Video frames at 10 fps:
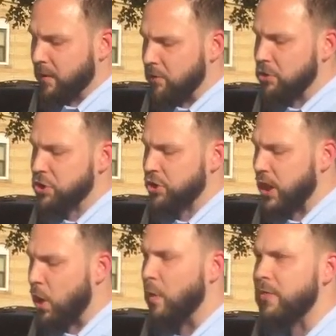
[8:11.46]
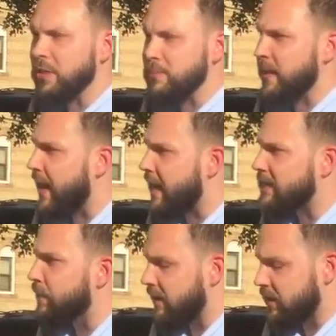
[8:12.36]
Voters should know whether he's been
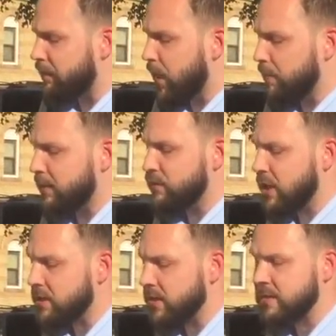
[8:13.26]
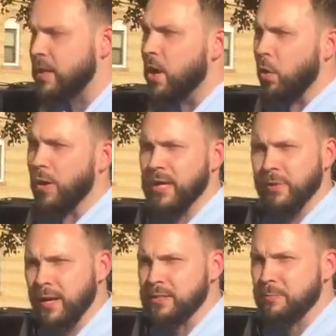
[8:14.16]
asked by the Department of Justice or
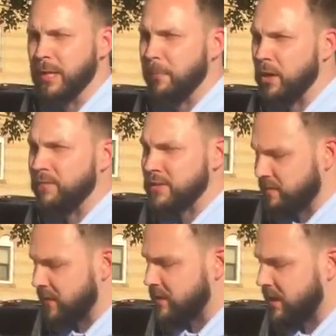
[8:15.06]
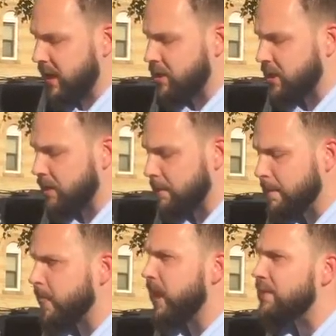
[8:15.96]
anyone else to be a part of this investigation.
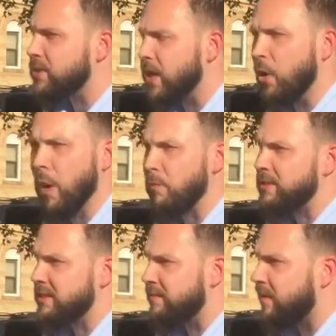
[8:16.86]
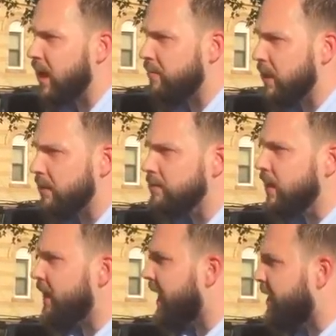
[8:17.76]
If so, what was his involvement?
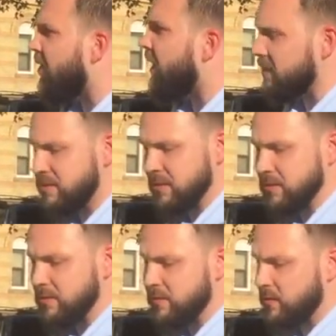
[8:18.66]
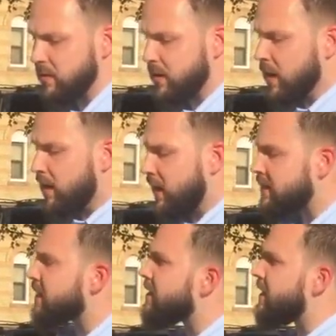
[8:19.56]
Again, no answers.
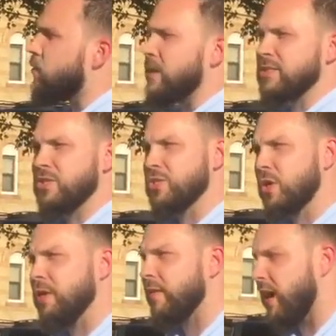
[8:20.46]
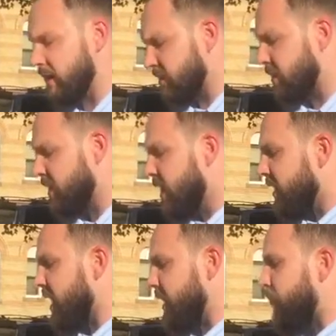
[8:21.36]
Nick says he wants to serve us,
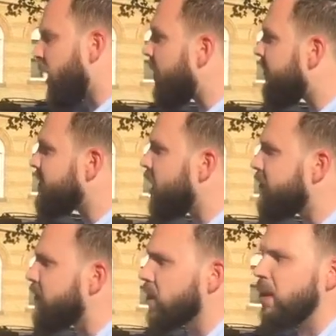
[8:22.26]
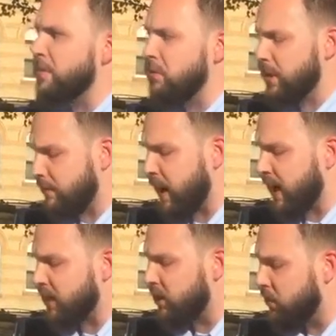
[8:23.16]
yet he profits off of our community
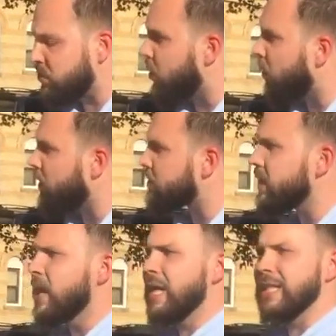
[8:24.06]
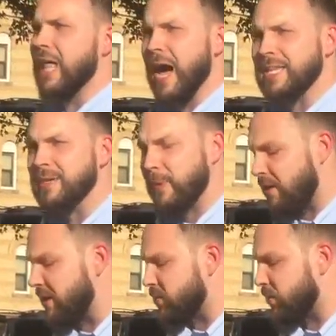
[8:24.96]
behind closed doors, lies
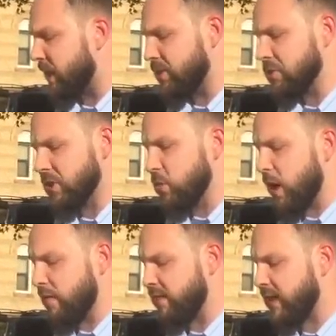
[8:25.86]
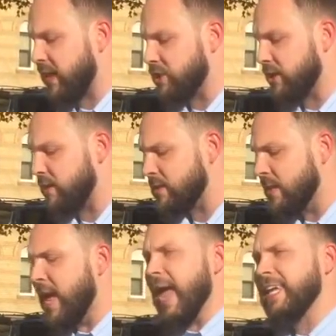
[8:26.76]
about his credentials and qualifications,
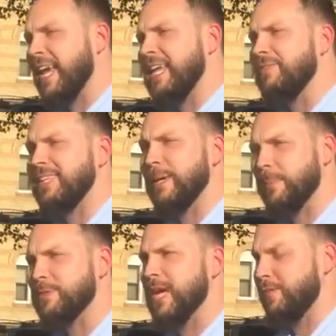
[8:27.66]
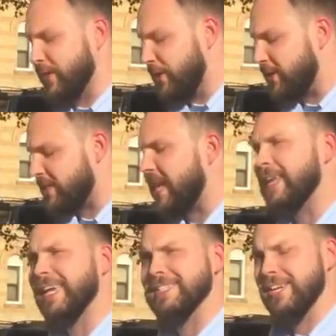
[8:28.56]
and can't even keep himself in good
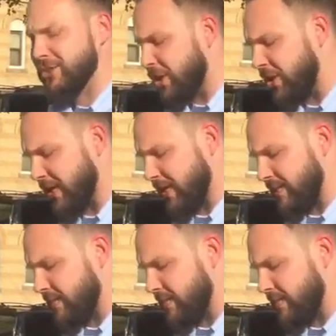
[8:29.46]
standing as an attorney.